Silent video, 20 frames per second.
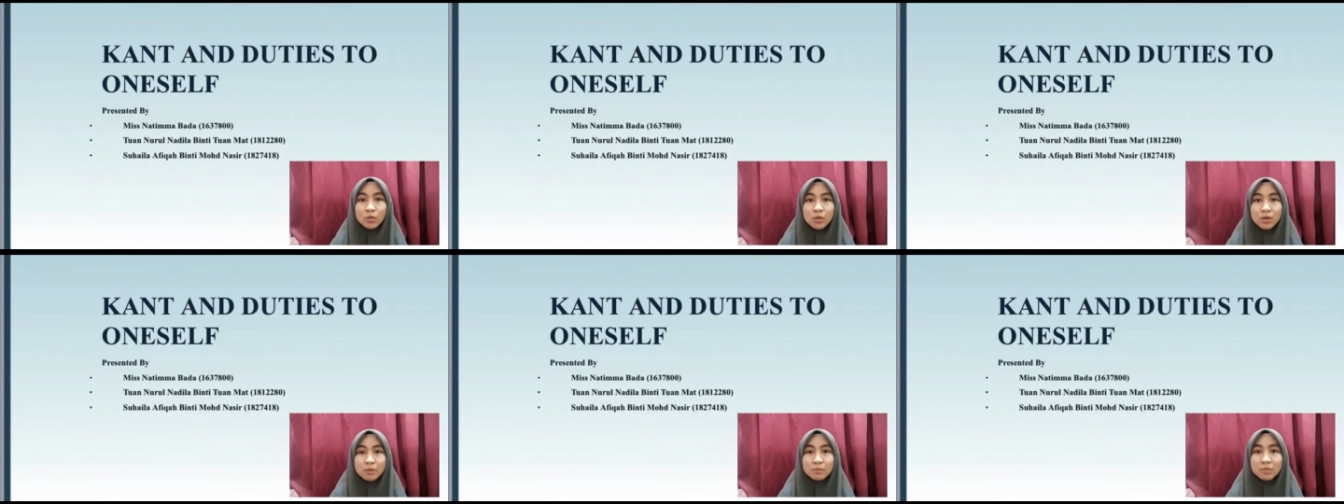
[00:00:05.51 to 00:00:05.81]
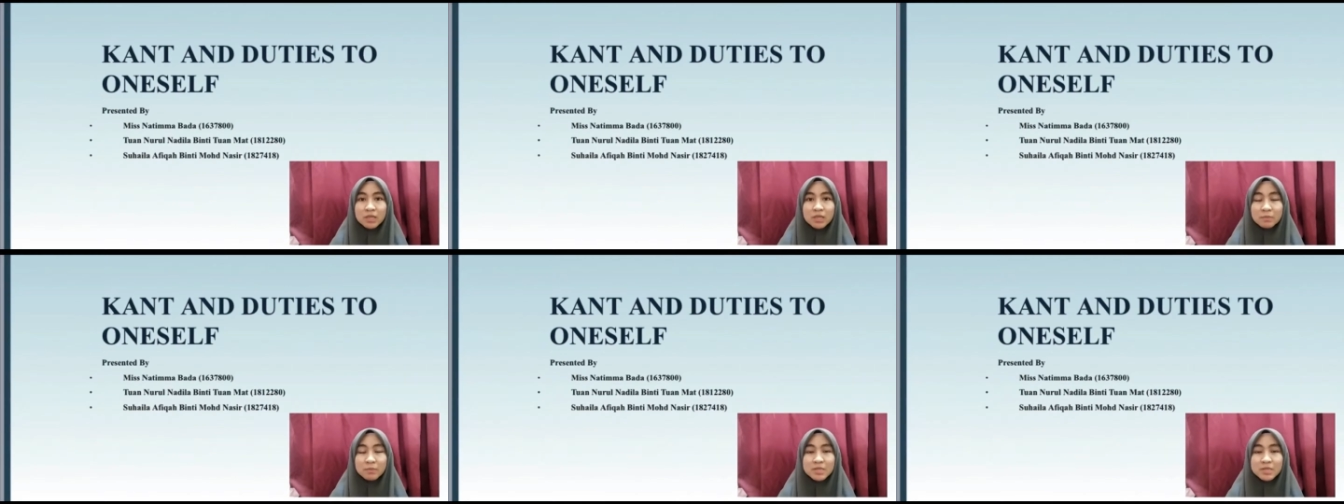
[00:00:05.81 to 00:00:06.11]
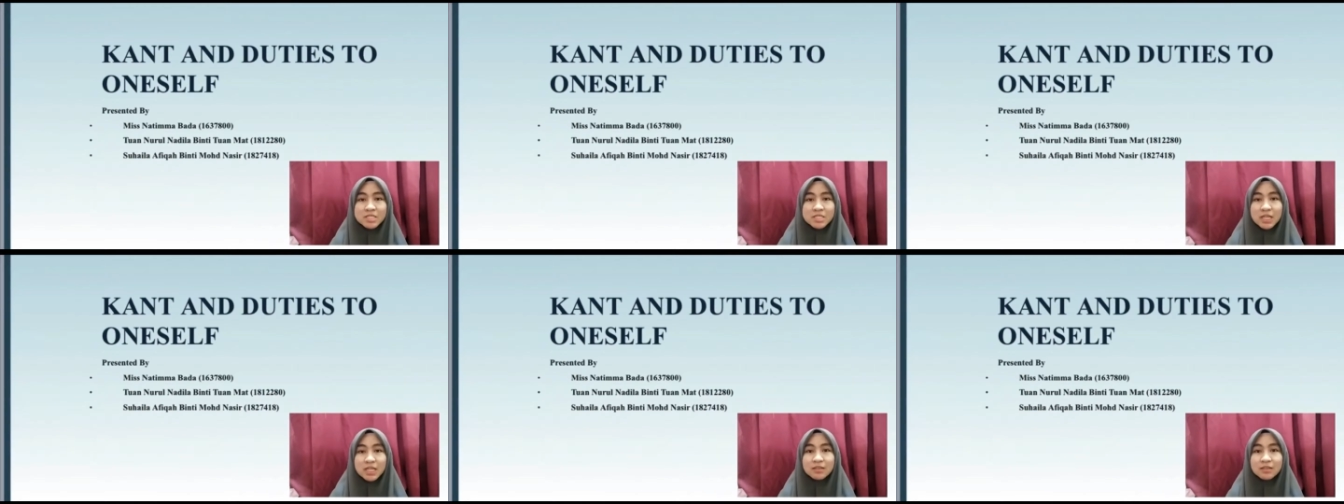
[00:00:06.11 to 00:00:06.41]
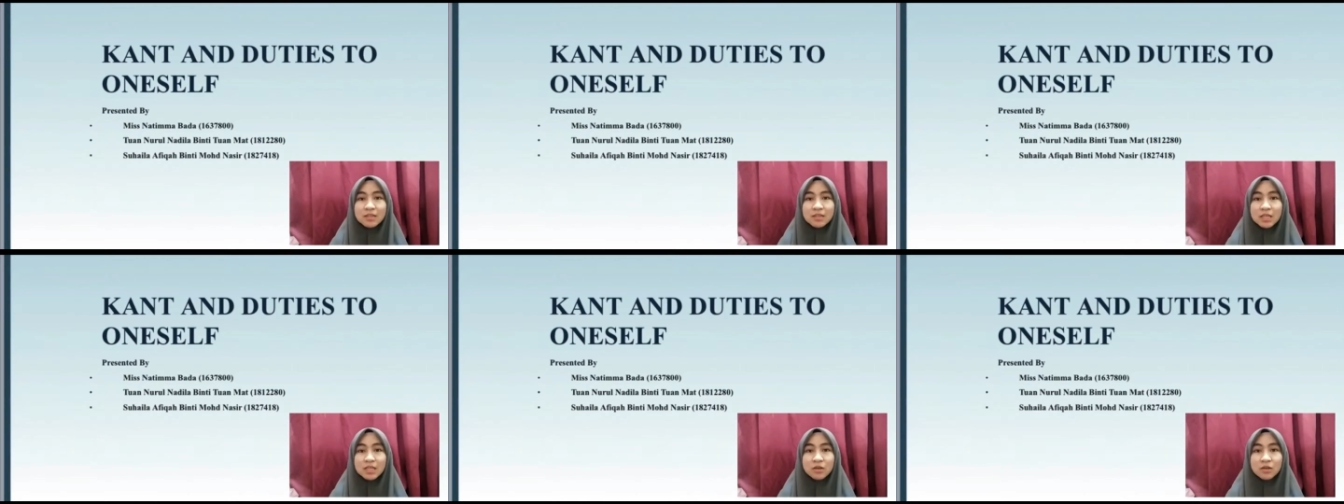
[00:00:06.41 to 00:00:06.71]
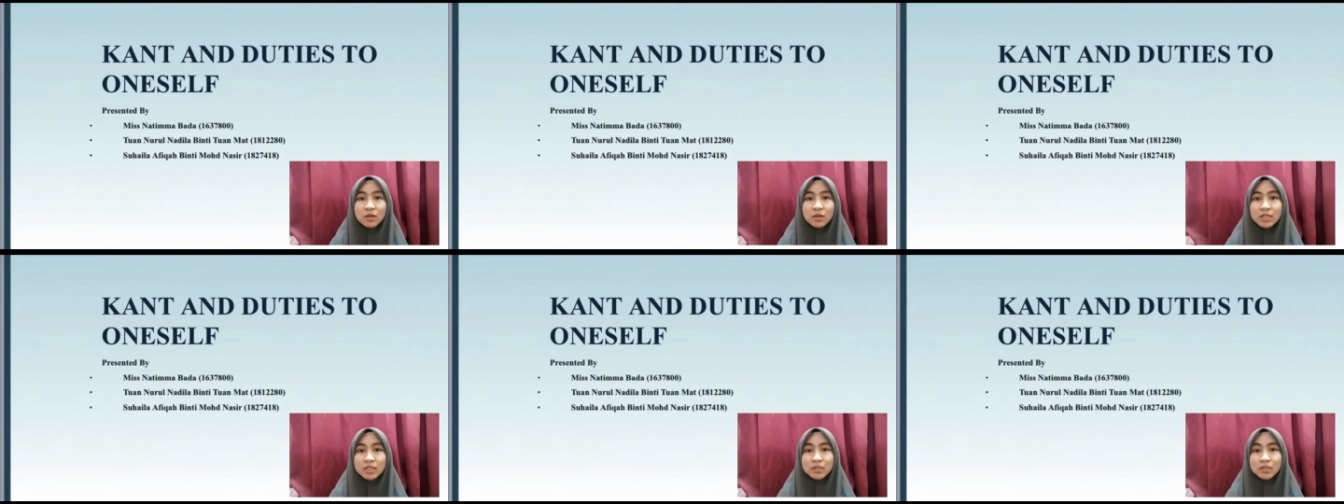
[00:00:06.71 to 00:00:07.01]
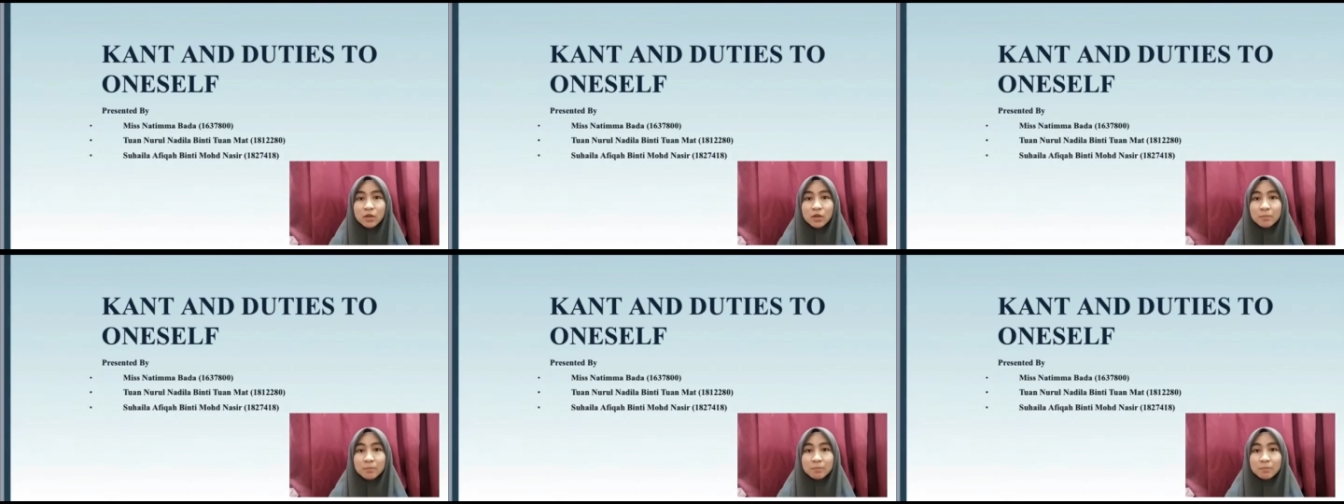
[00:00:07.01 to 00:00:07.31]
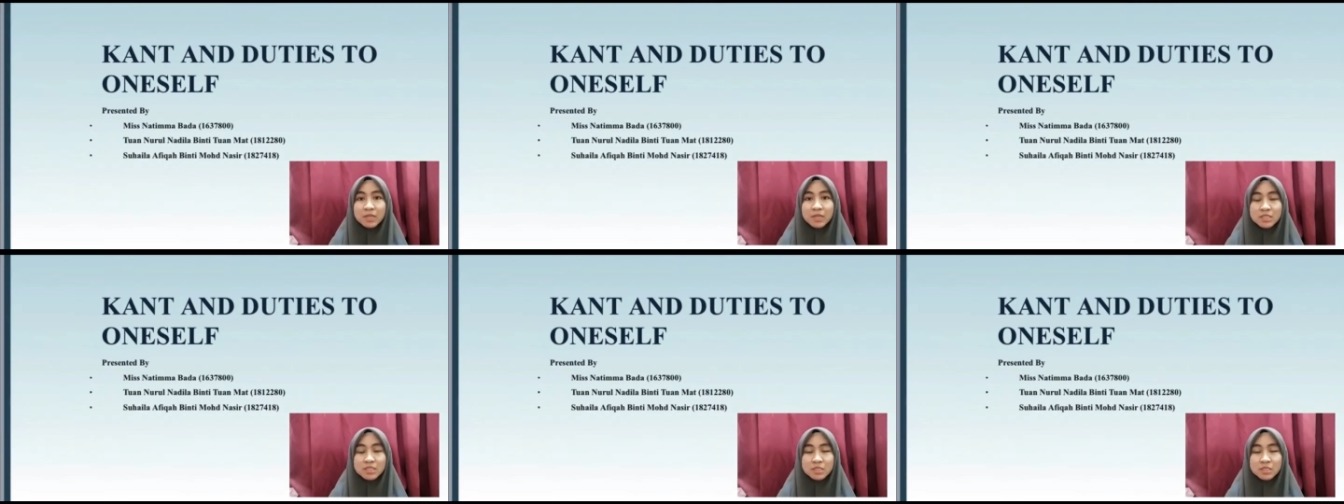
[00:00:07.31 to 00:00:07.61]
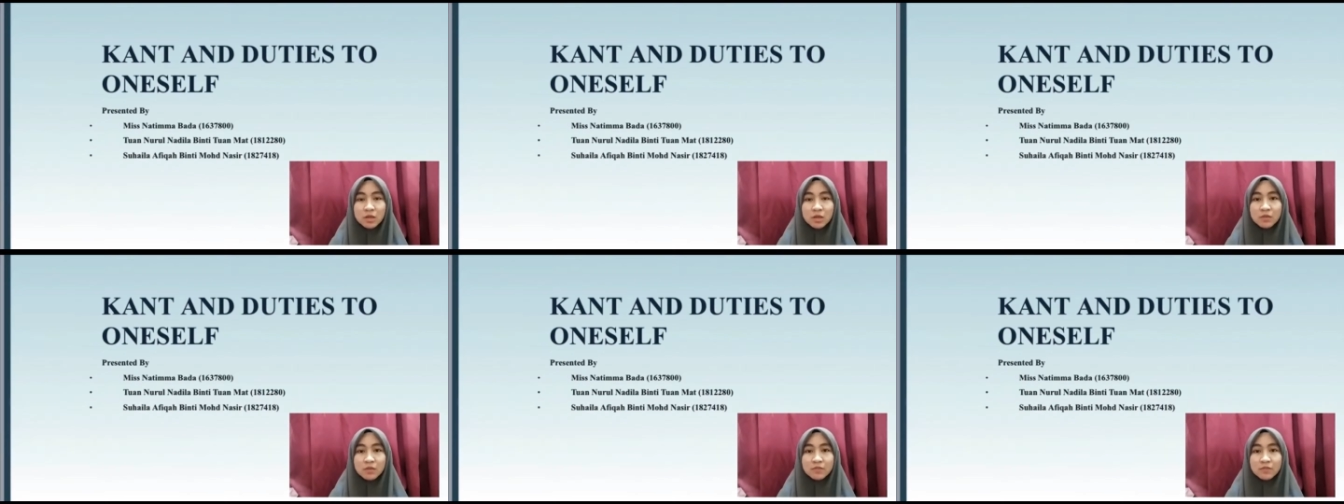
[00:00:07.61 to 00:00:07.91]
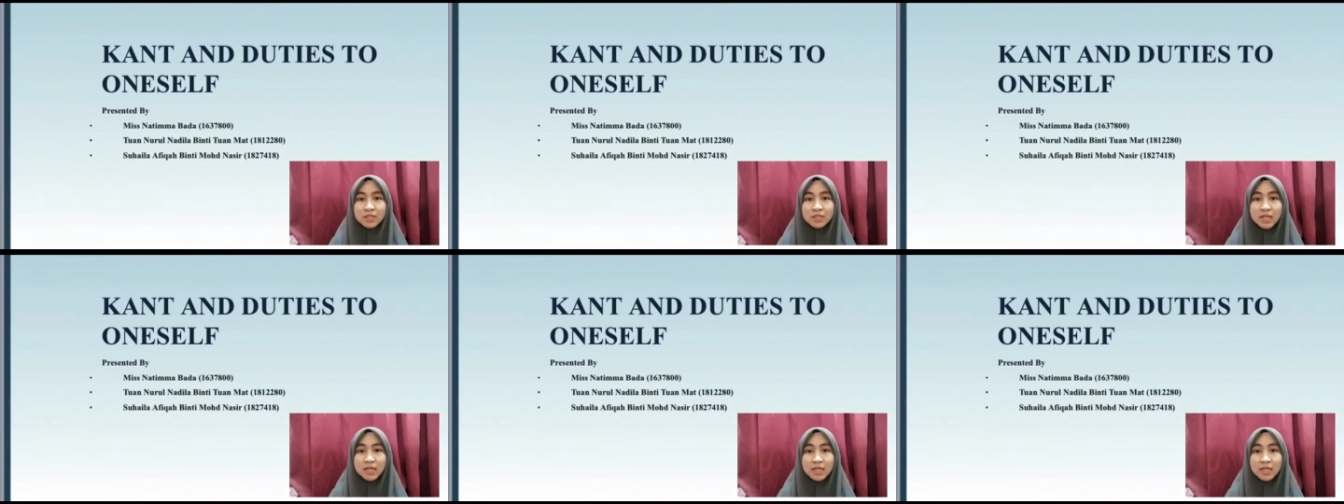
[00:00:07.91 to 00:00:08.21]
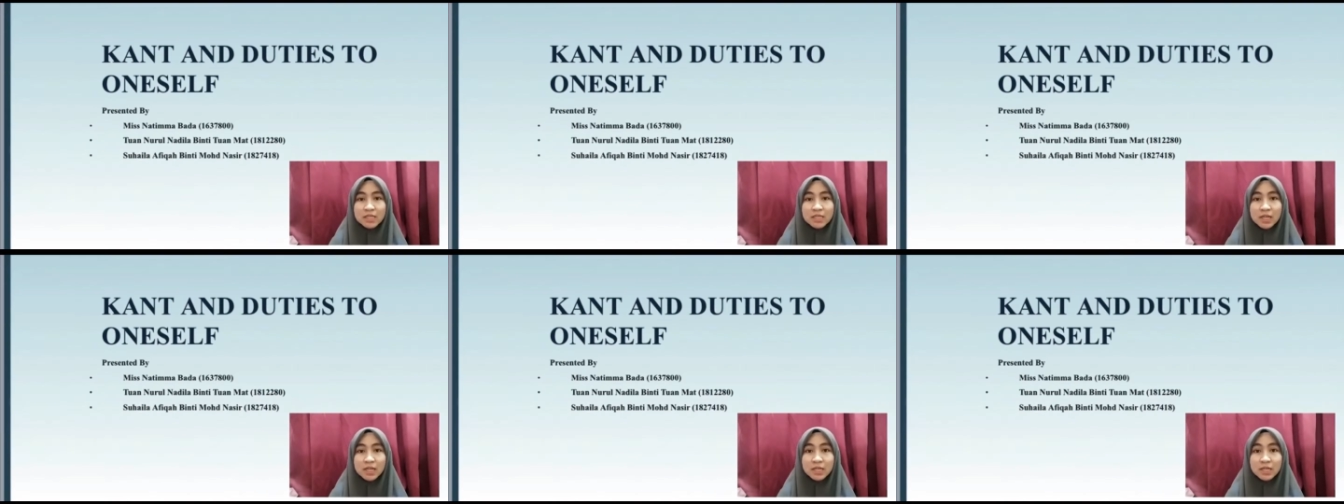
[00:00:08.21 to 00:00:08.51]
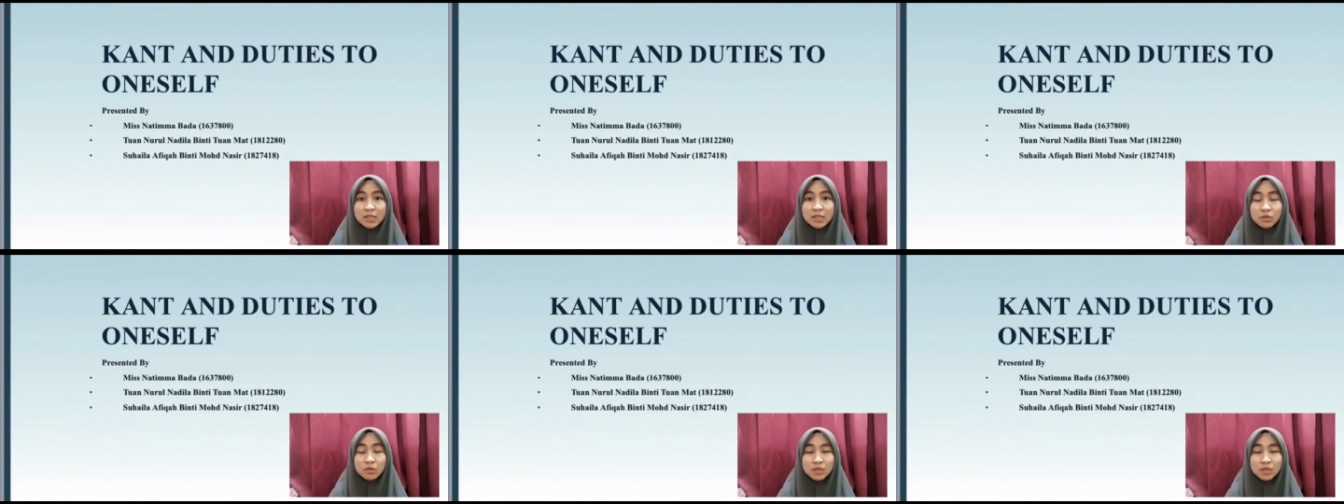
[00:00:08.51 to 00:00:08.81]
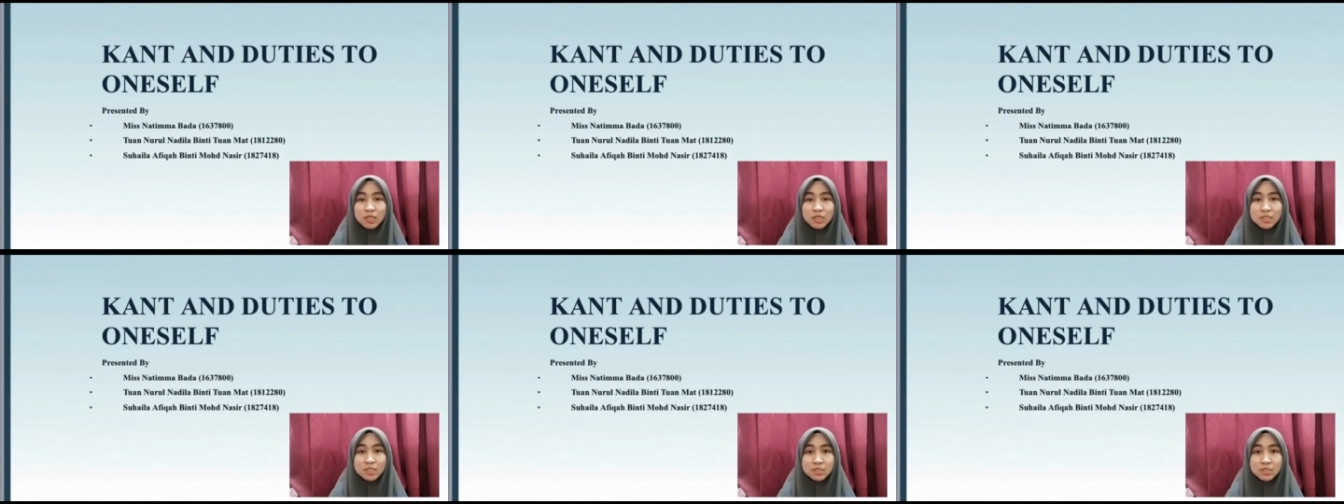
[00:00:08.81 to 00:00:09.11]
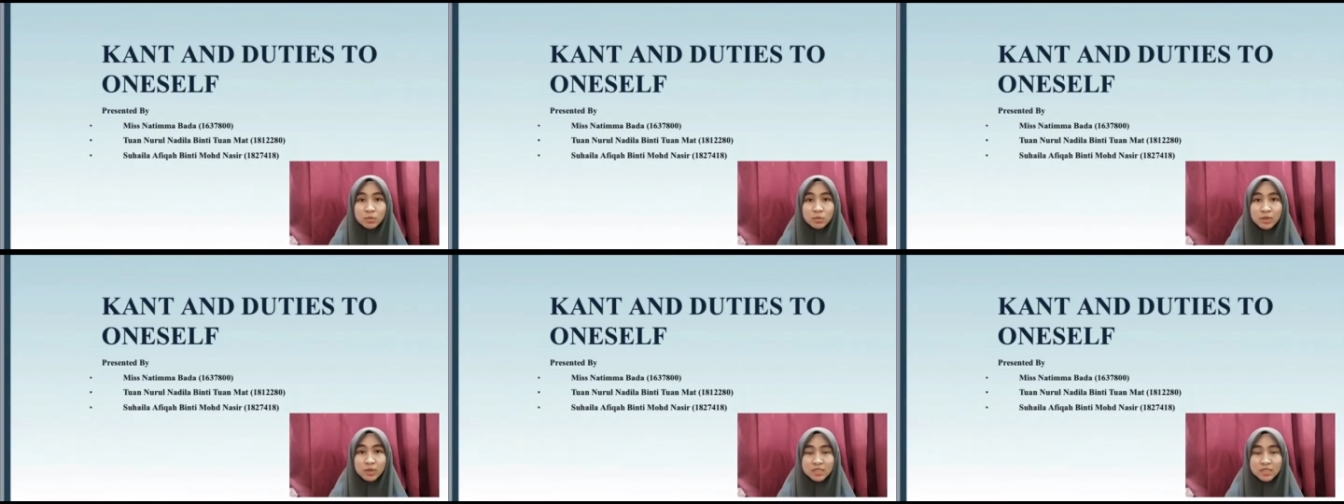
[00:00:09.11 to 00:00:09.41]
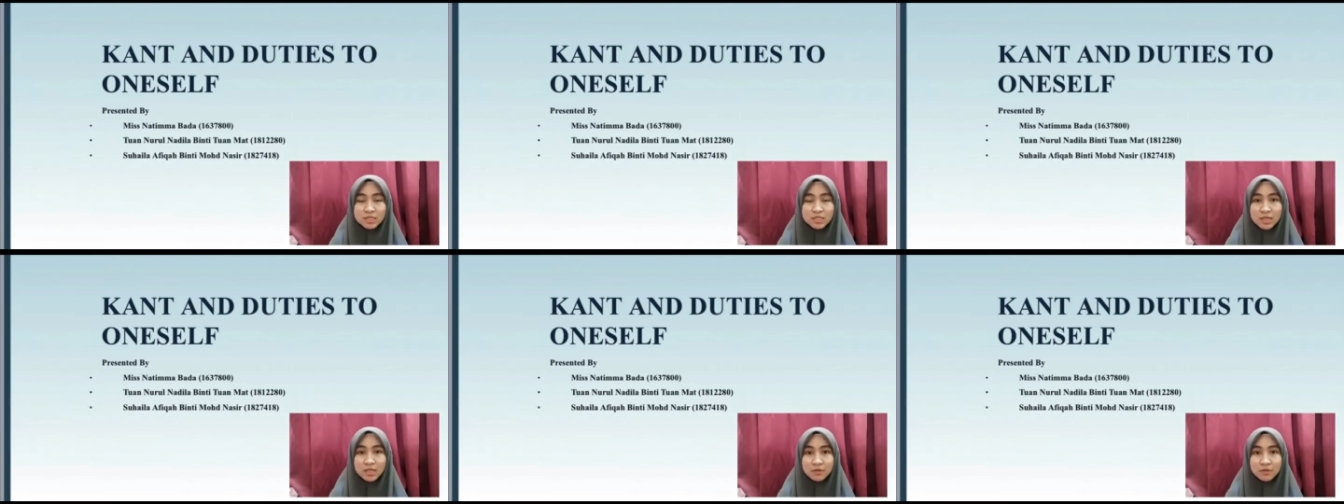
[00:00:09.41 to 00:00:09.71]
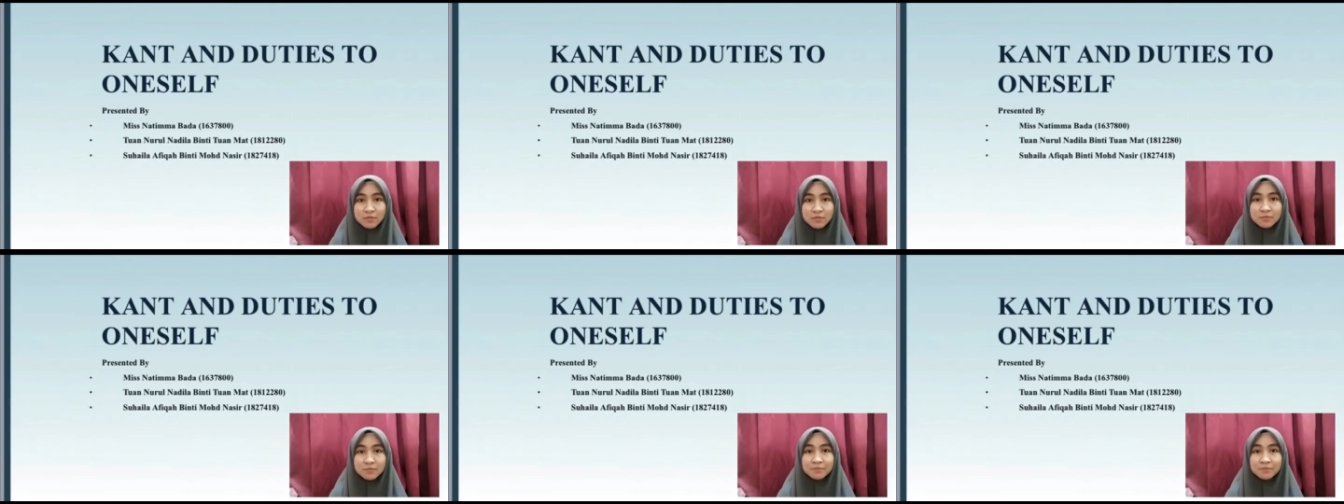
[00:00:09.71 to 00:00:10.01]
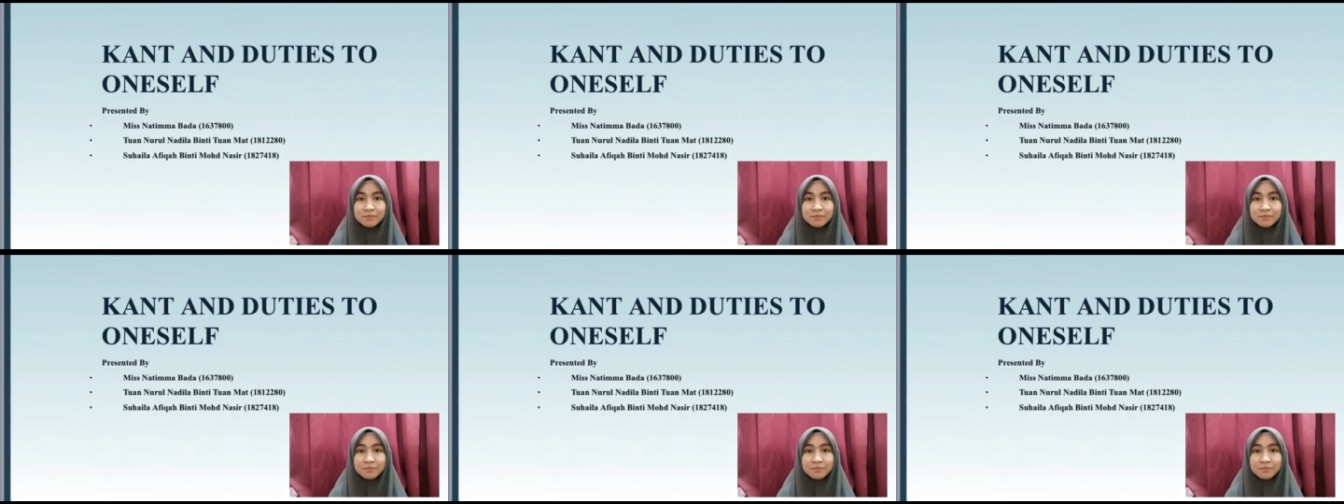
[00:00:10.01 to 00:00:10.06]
We'll be presenting on the topics of Kant and duties to oneself.